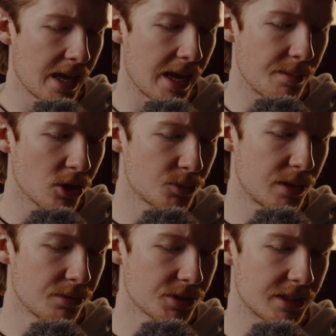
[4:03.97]
And most
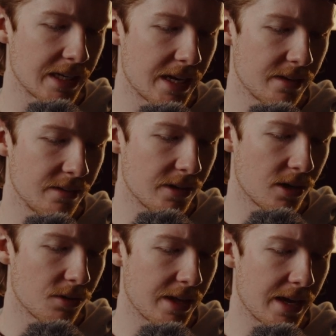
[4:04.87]
people said,
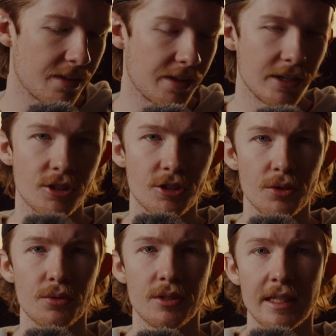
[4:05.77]
that they just
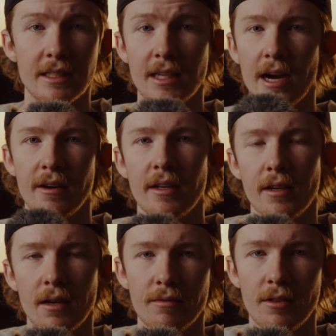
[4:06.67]
use the
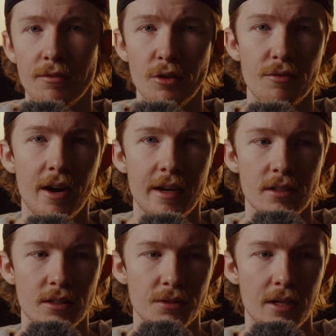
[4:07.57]
entirety of the
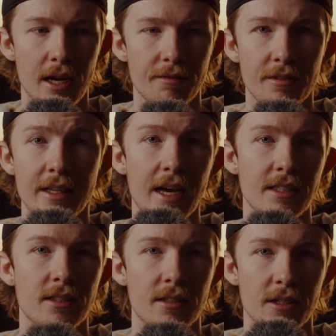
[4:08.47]
viewfinder to kind of
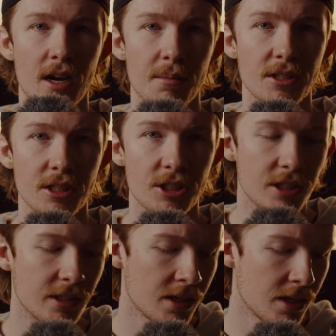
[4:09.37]
guess their
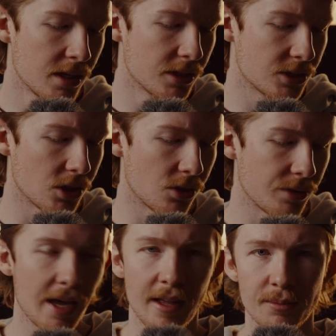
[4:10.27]
composition. So
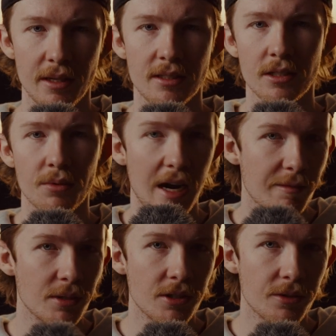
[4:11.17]
yeah, that's basically what
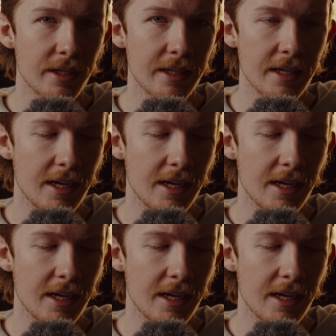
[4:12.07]
I've been doing.